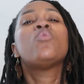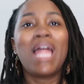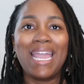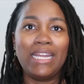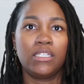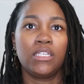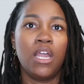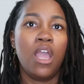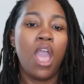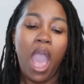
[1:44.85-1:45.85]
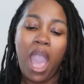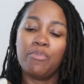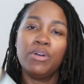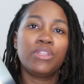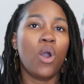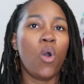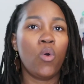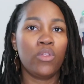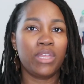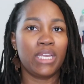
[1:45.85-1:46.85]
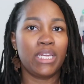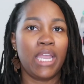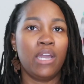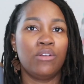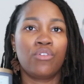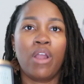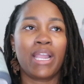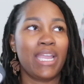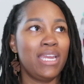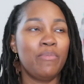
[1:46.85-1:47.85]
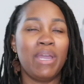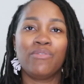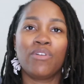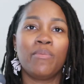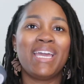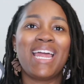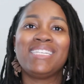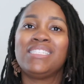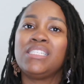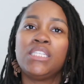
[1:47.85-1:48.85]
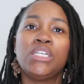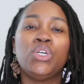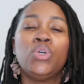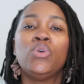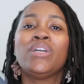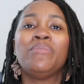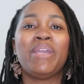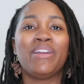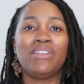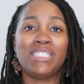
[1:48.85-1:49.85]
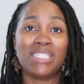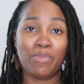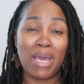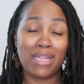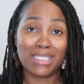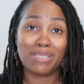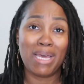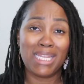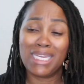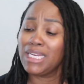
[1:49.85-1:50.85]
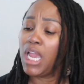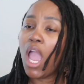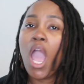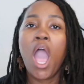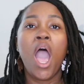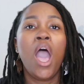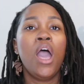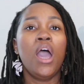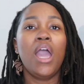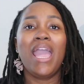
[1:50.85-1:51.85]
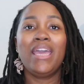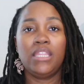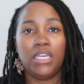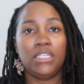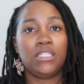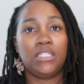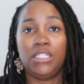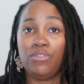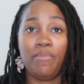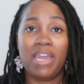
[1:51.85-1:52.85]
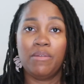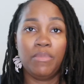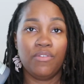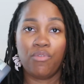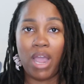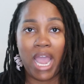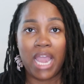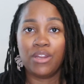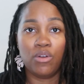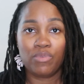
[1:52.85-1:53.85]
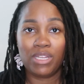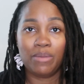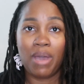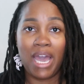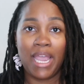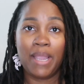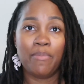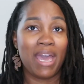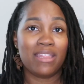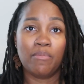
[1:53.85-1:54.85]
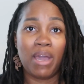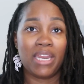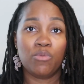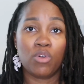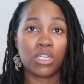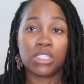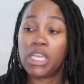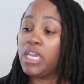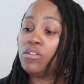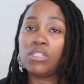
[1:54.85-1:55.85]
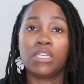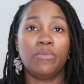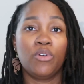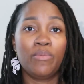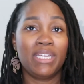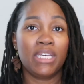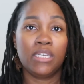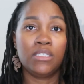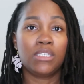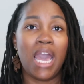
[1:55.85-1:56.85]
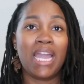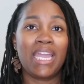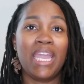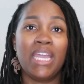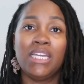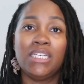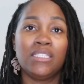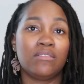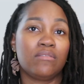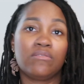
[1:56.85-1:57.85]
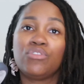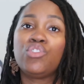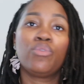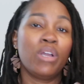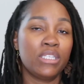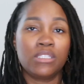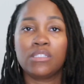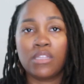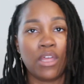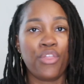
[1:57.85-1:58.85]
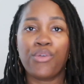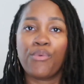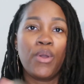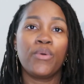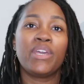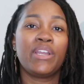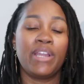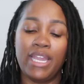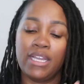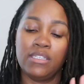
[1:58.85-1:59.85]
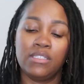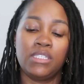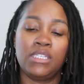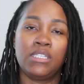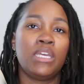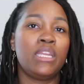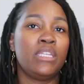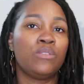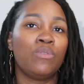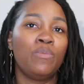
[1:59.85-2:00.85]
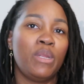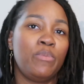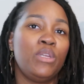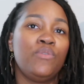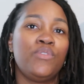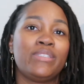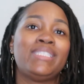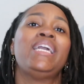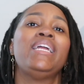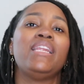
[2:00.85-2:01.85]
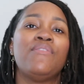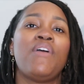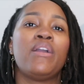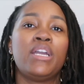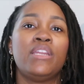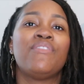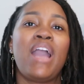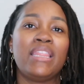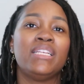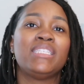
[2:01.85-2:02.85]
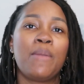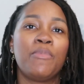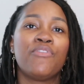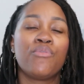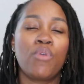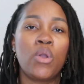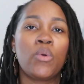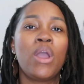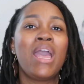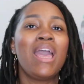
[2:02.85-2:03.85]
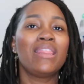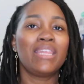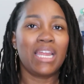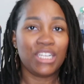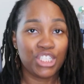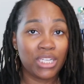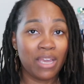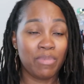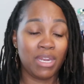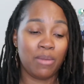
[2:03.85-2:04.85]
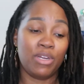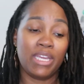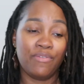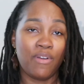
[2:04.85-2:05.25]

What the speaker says: light. I put the whole thing in a candle crock in a bedroom and I still could barely smell it. And this just reminded me of why I don't really buy Bath & Body Works candles anymore, because I can't trust the throw. They are inconsistent. This would have been a beautiful scent if I could have gotten the type of throw that I should have been able to get